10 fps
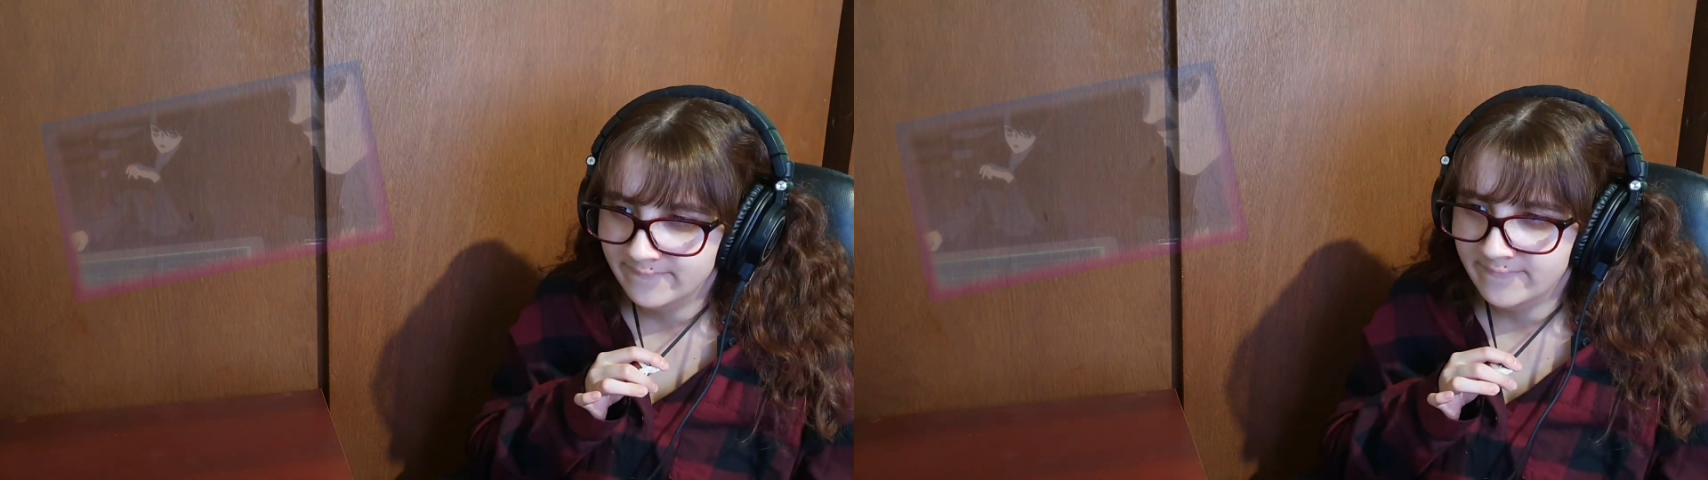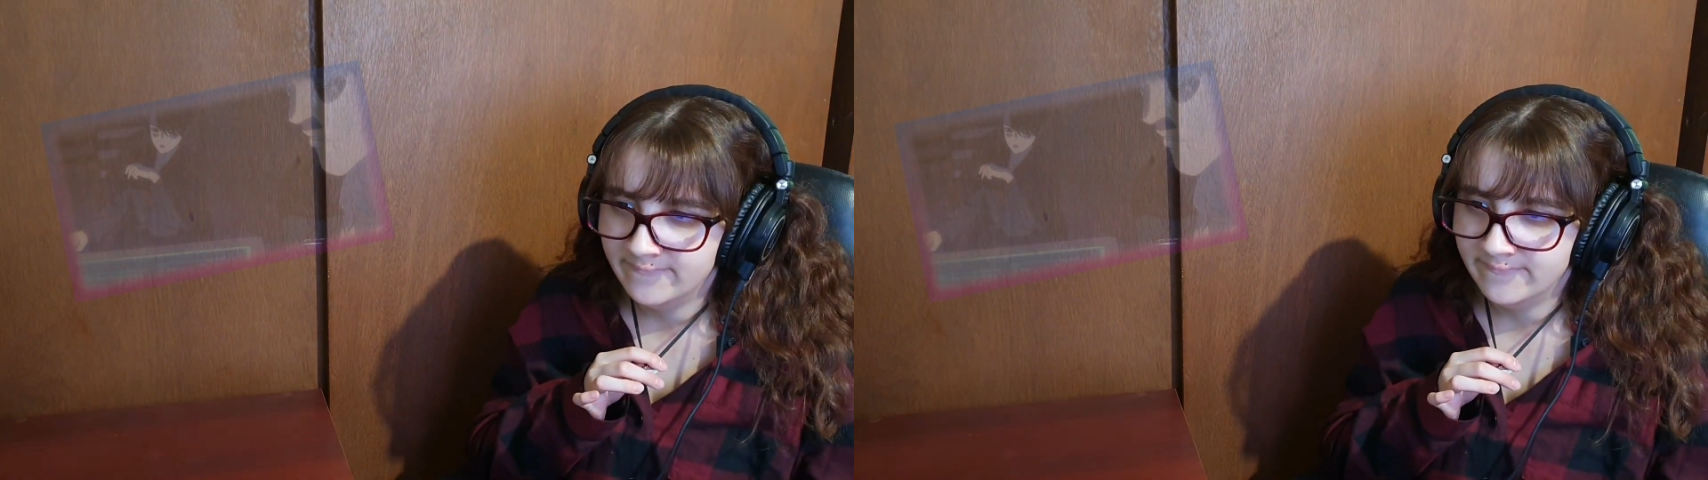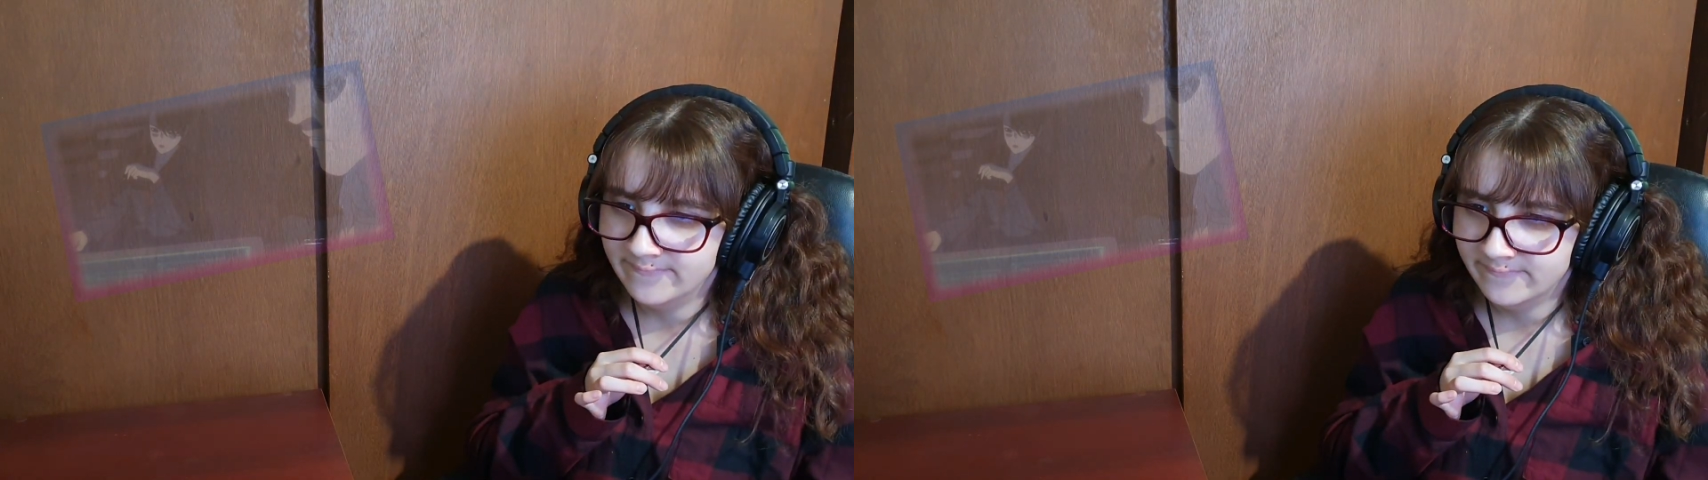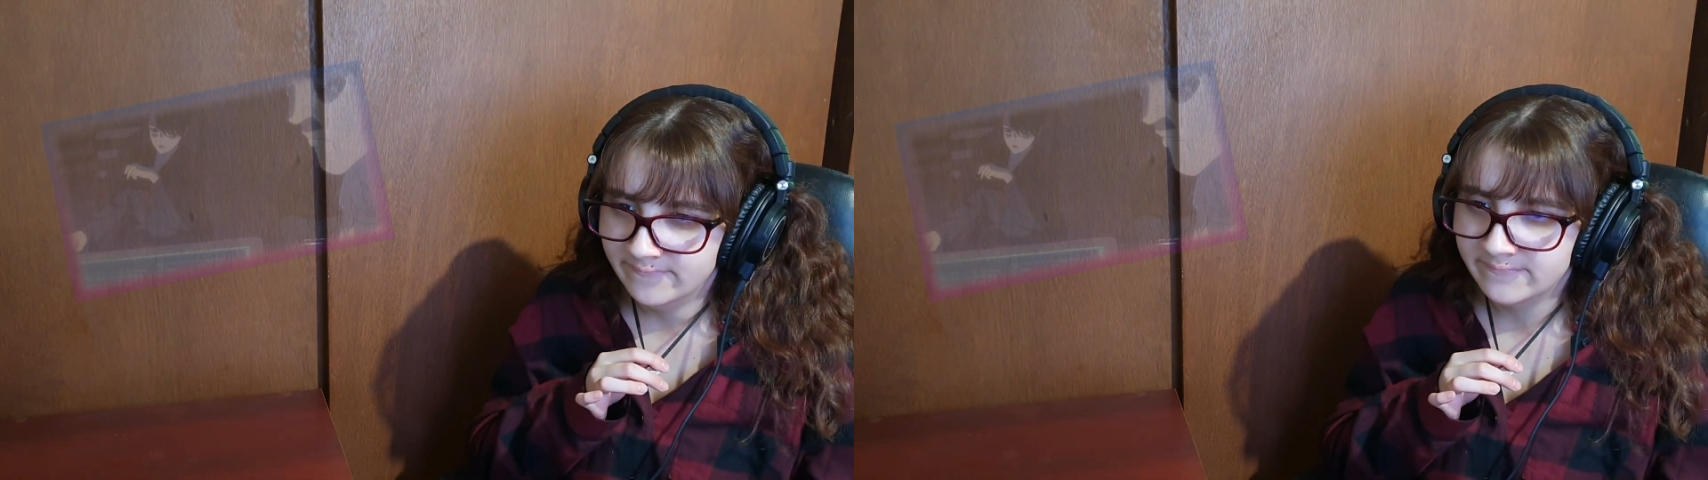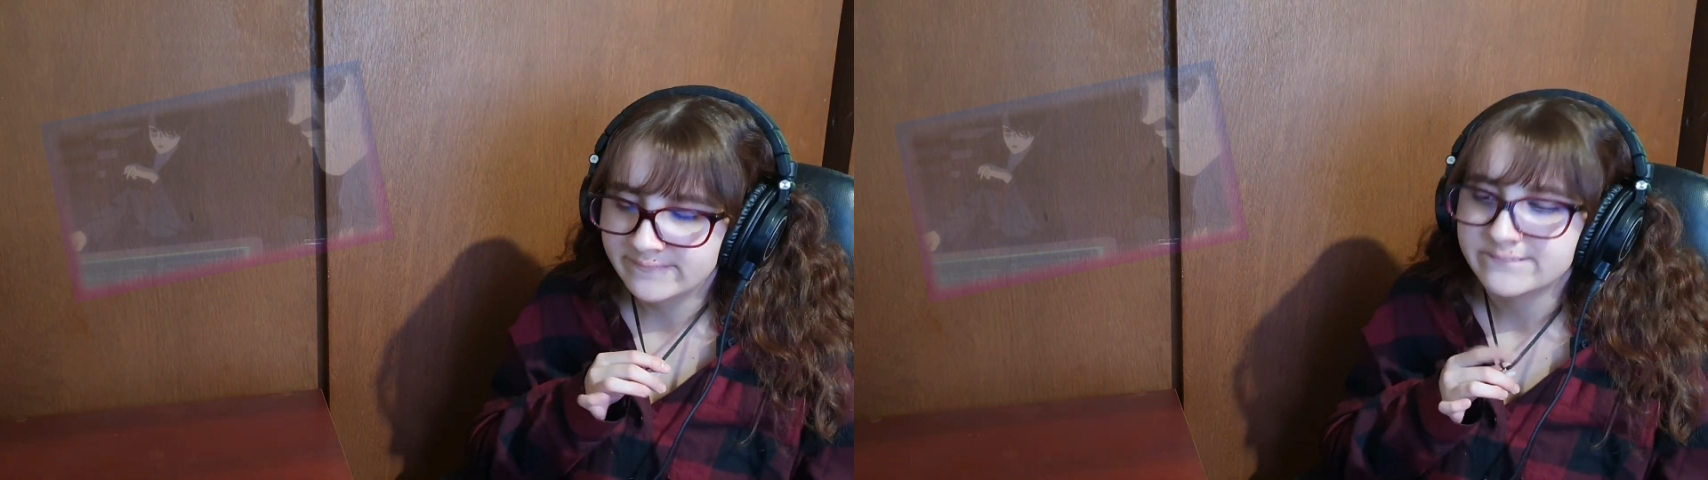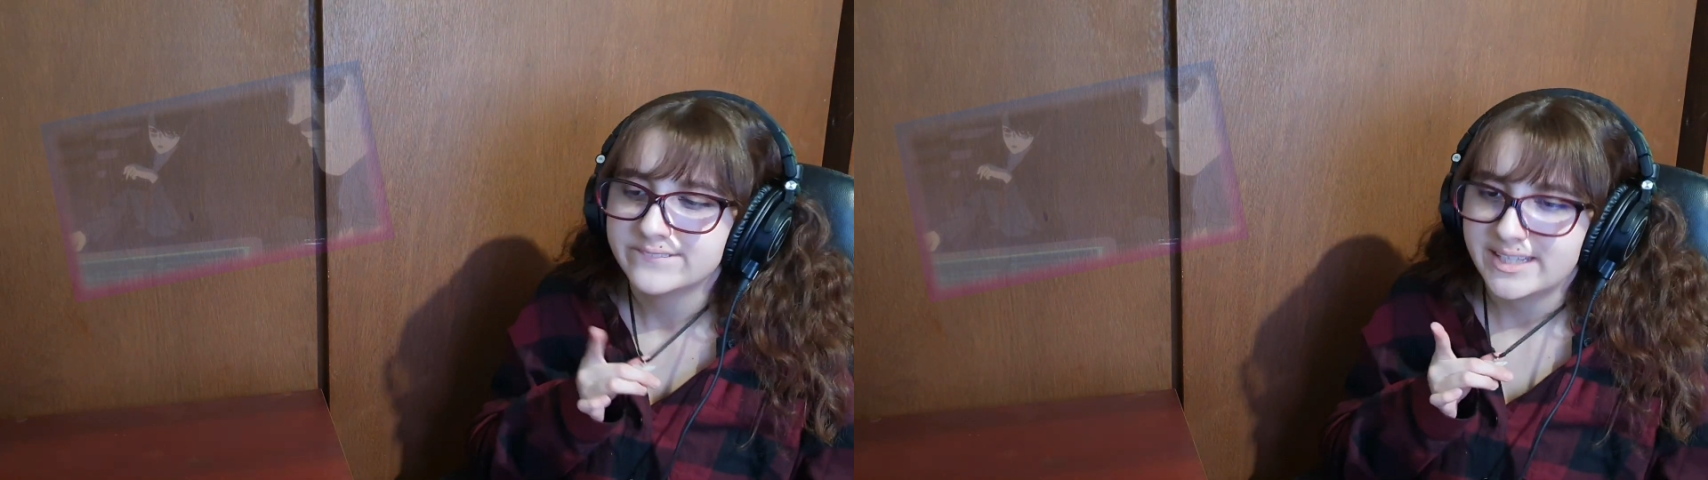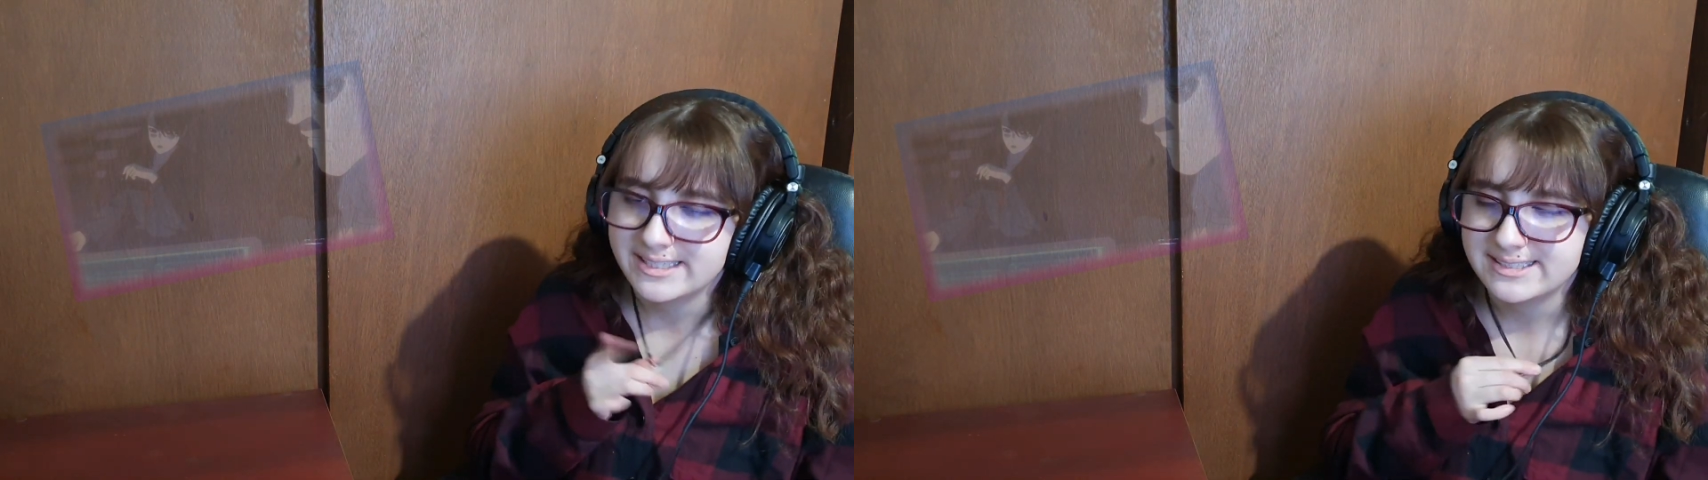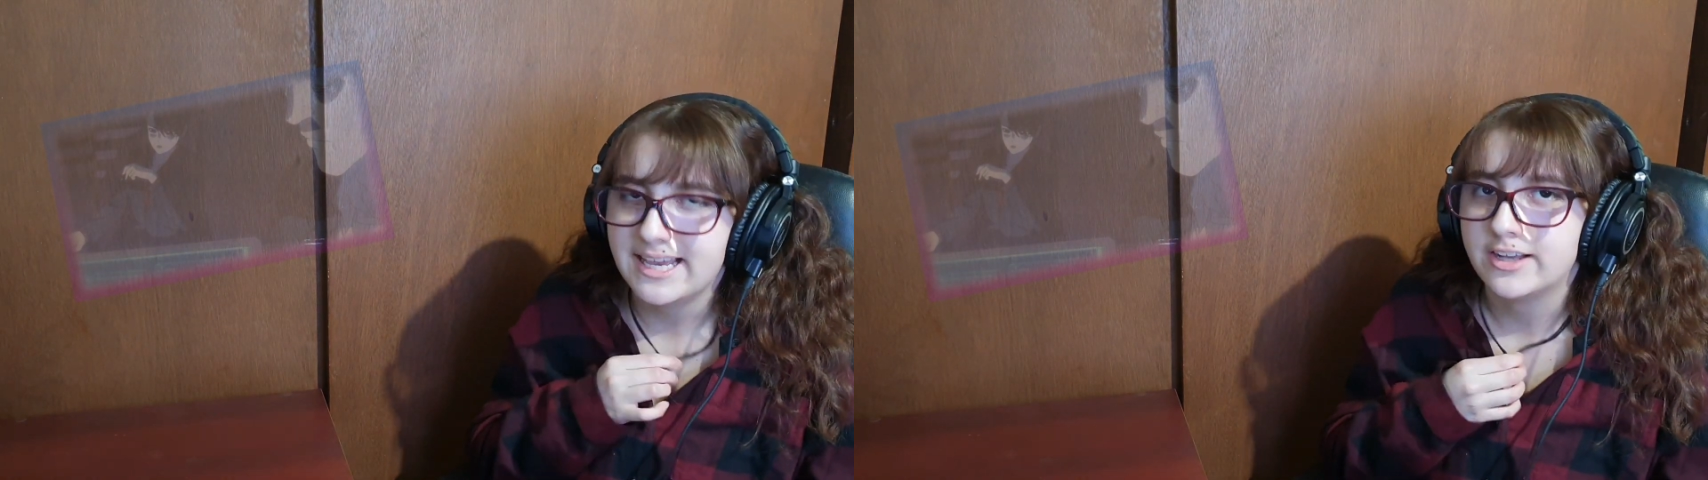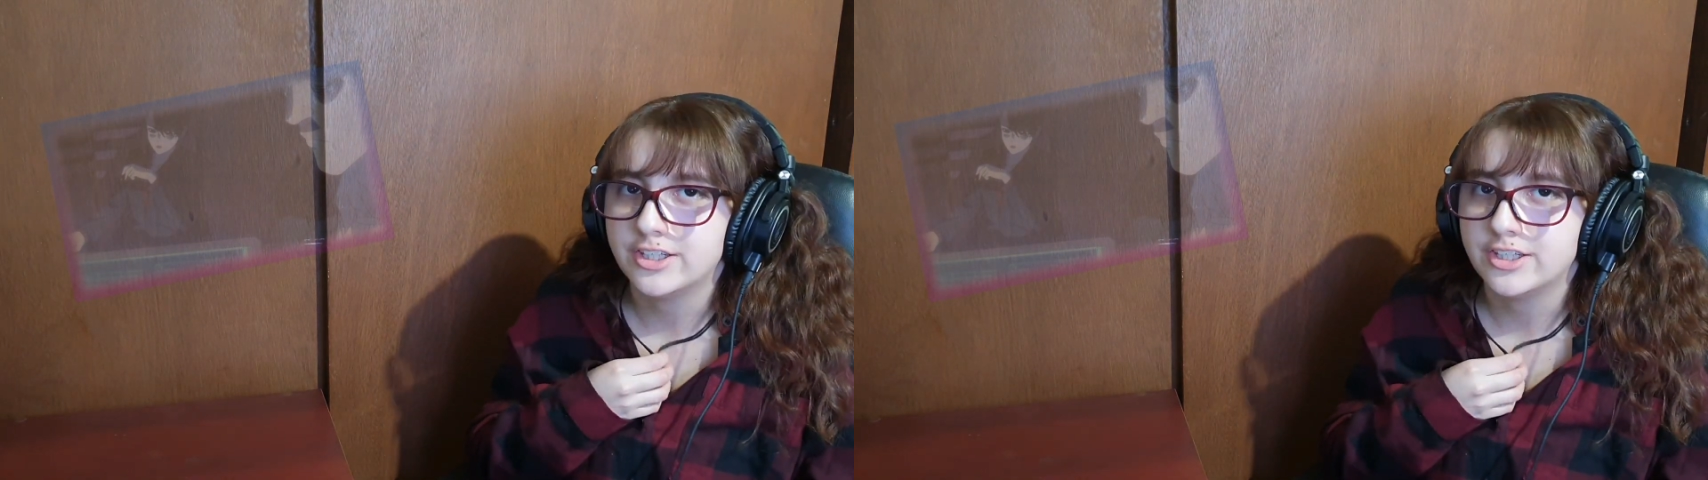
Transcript: In order to prevent more disasters